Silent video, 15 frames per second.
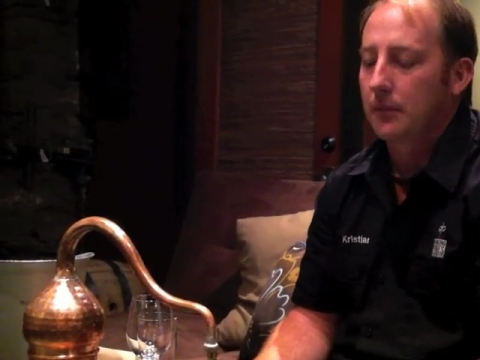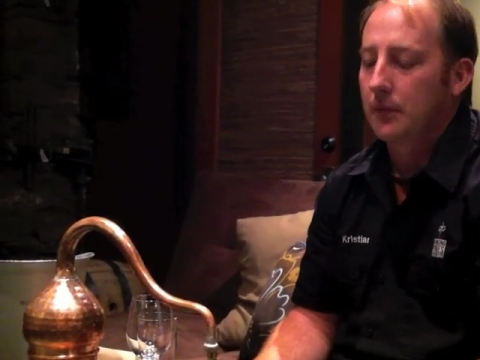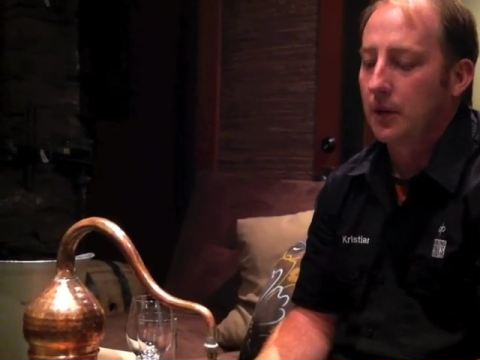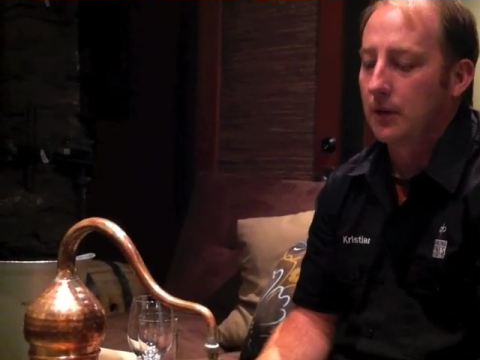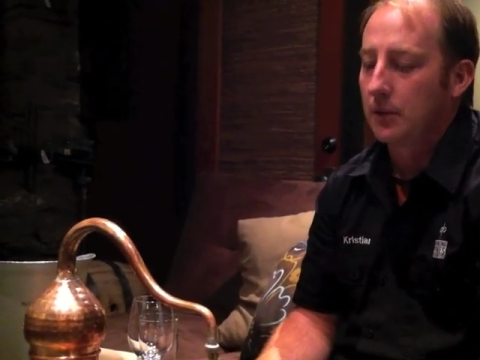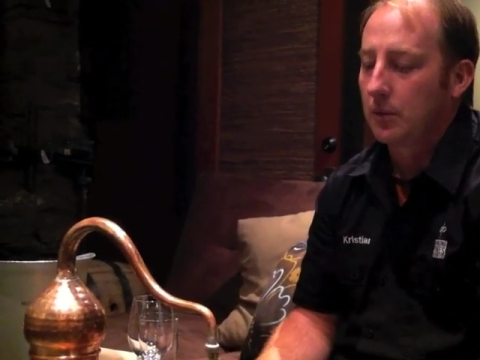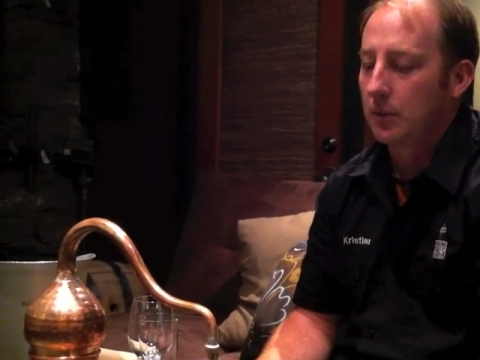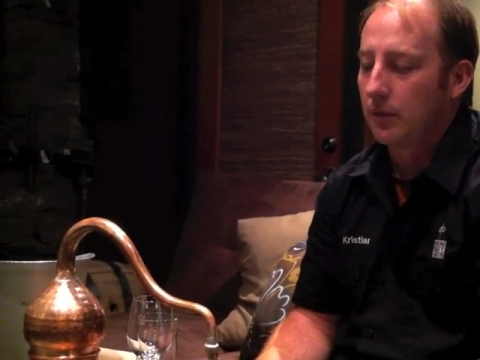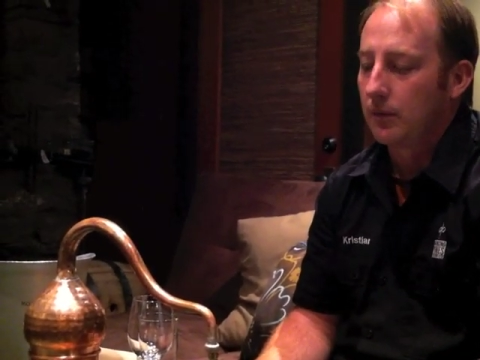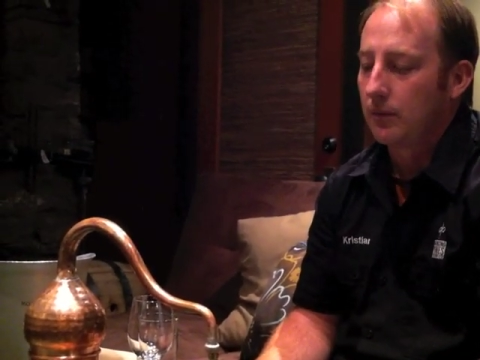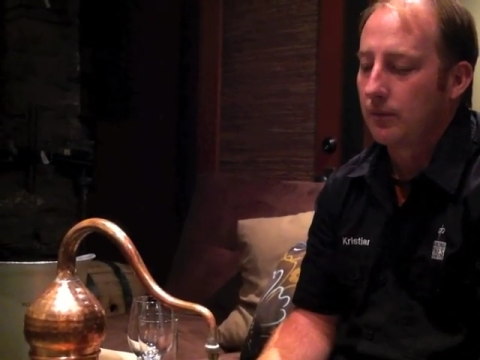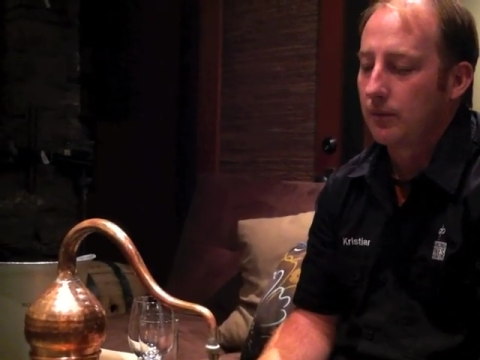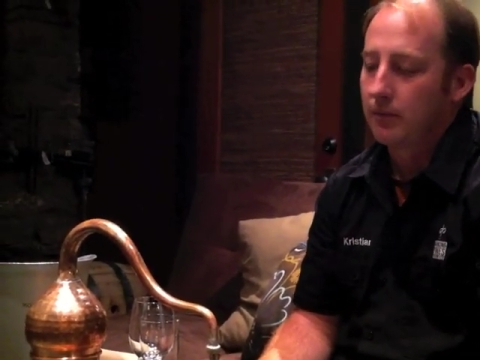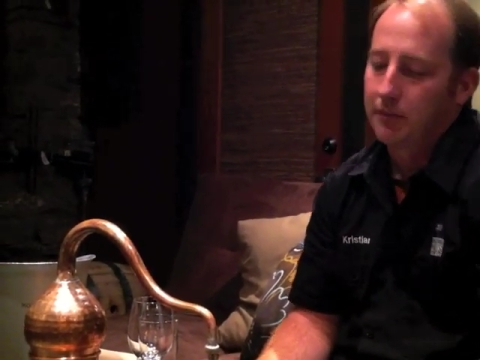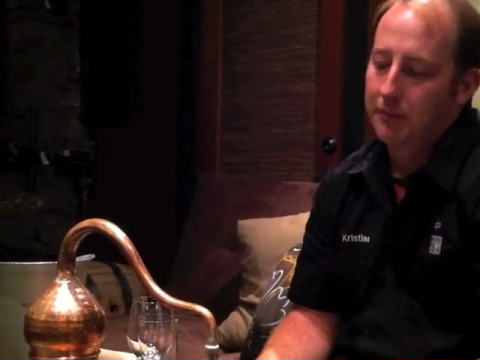because
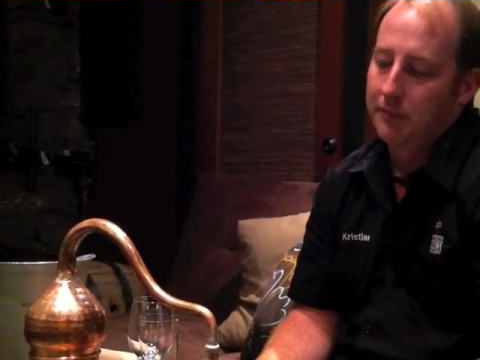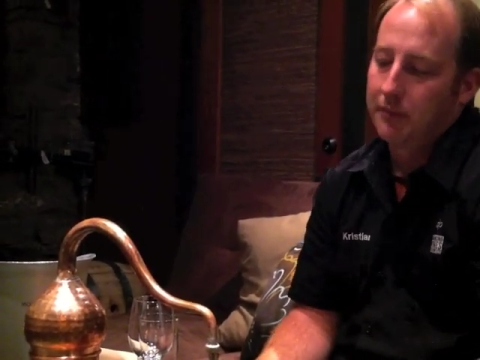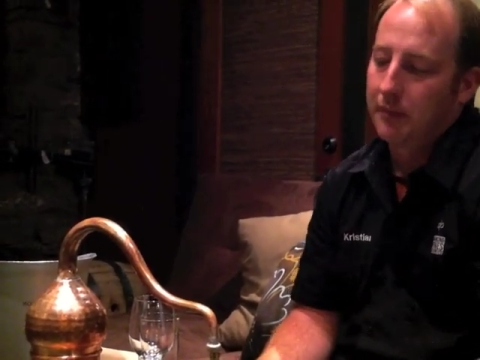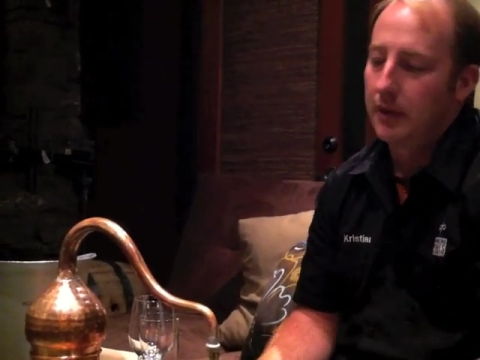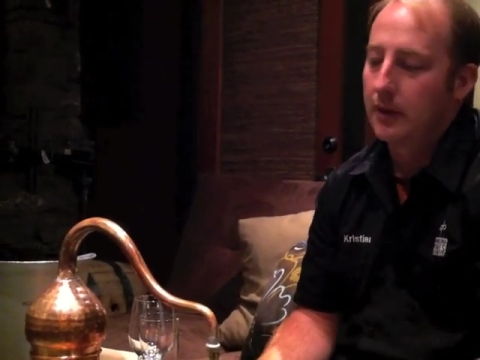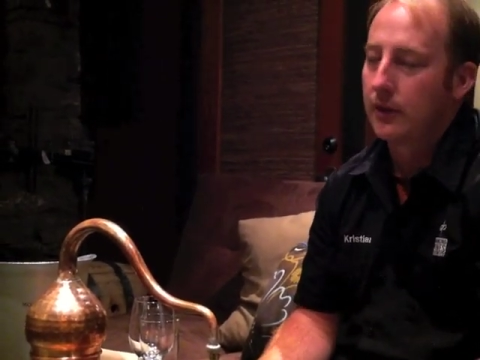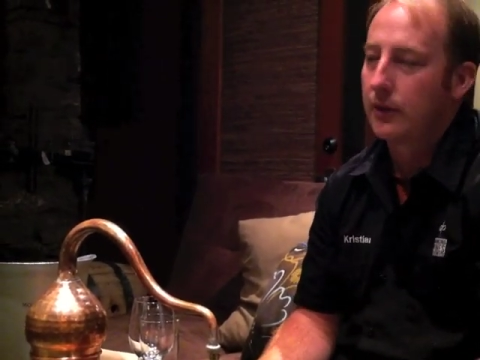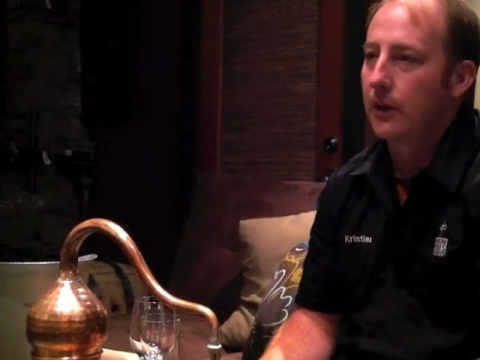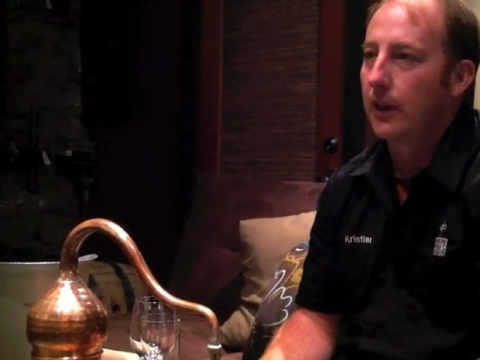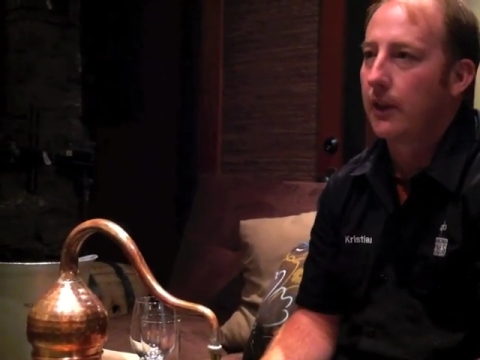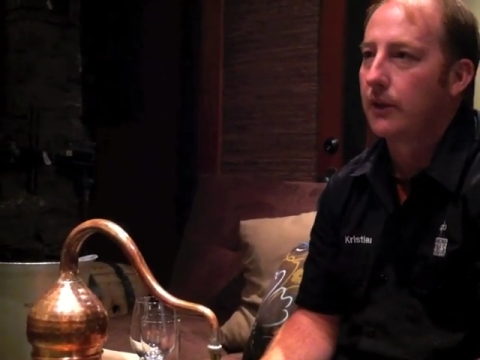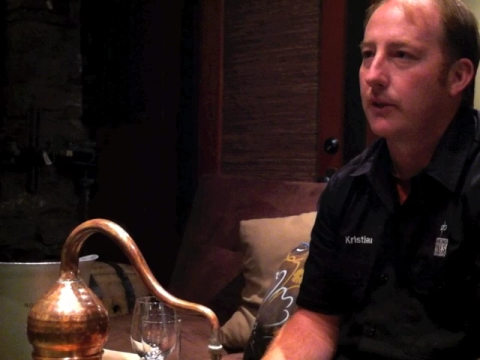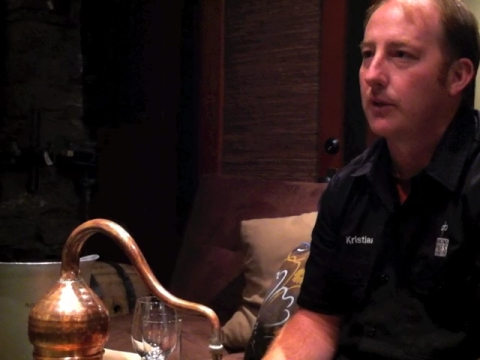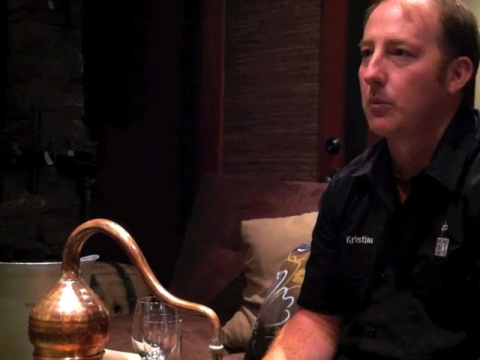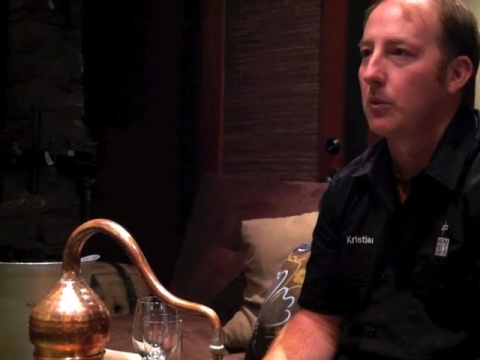it just
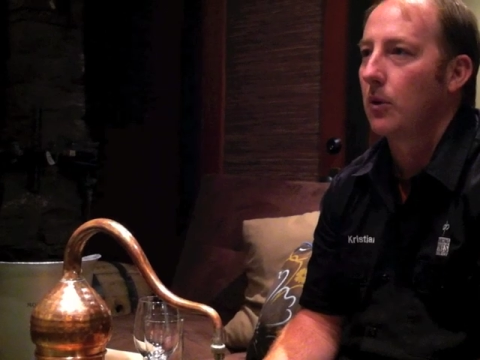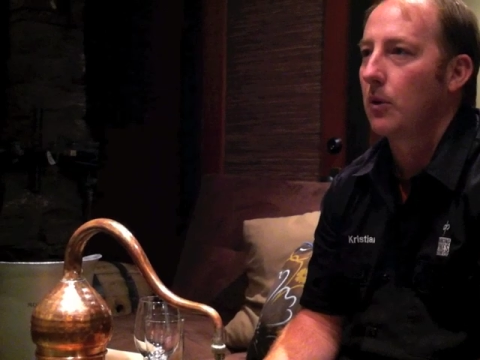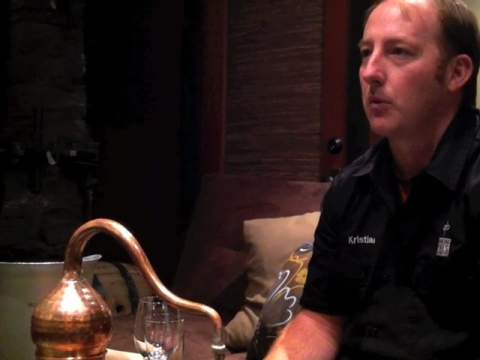lends to more